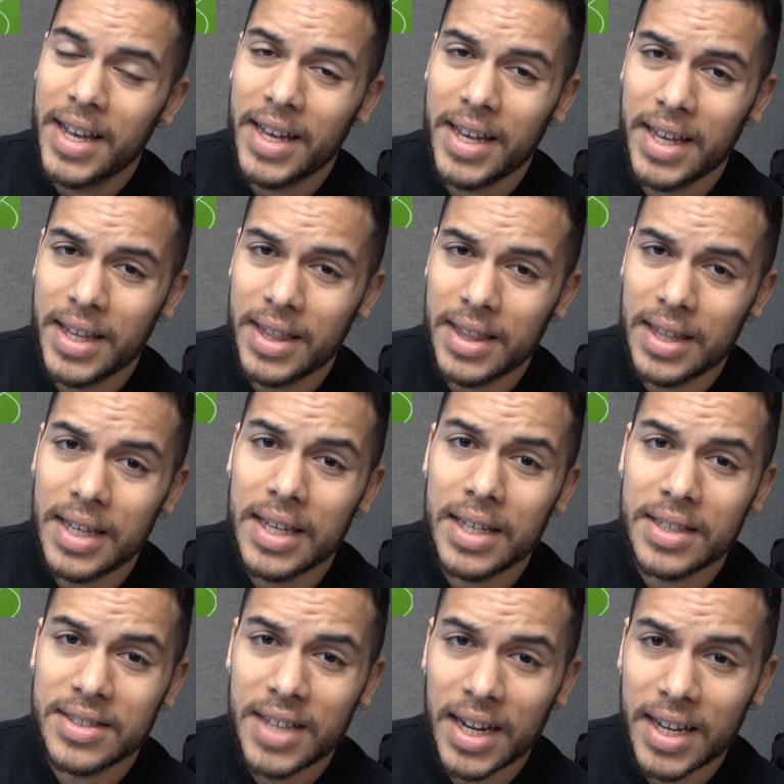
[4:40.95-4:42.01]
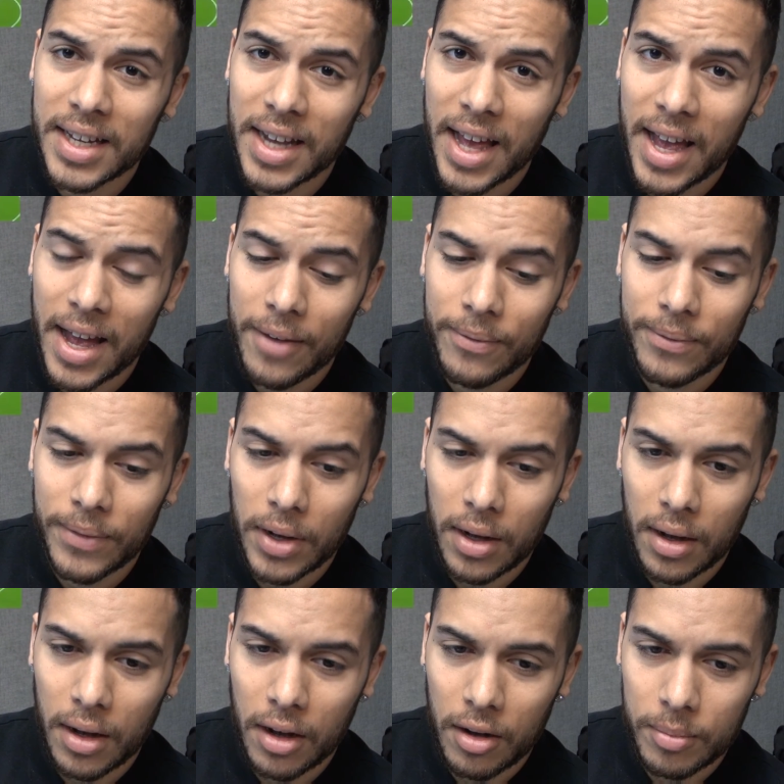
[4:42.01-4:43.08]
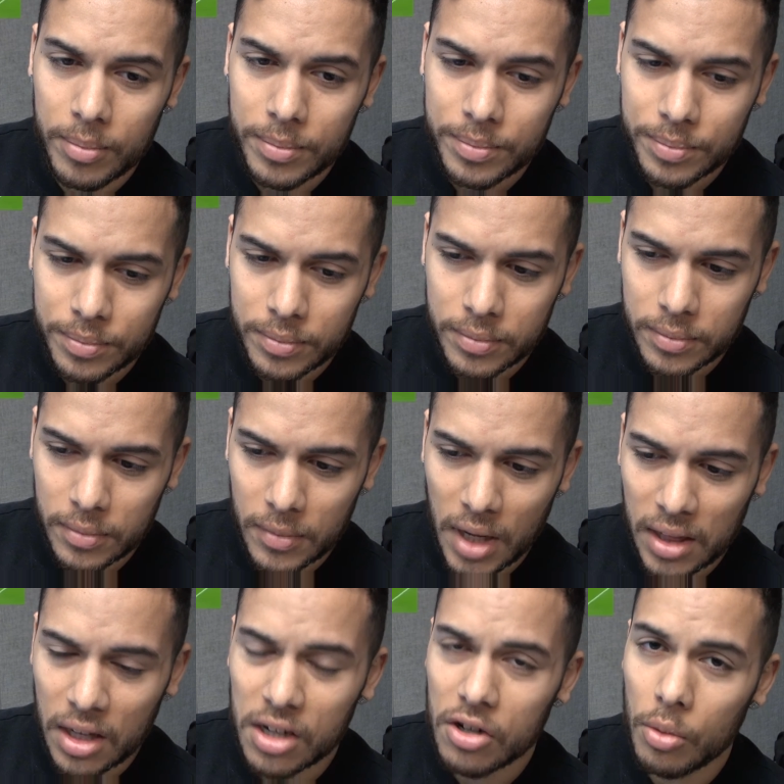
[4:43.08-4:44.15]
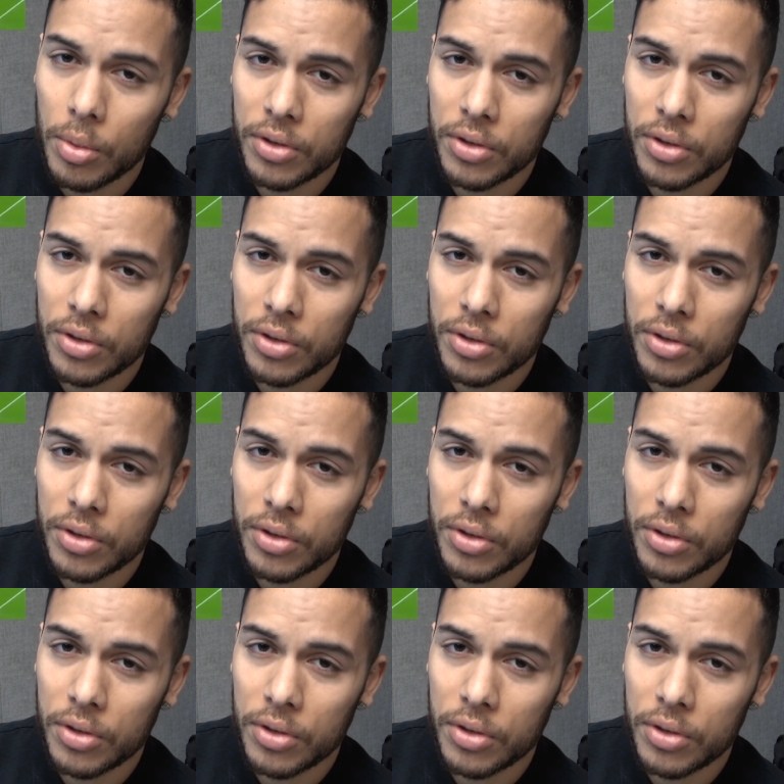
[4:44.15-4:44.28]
in the second half, Atletico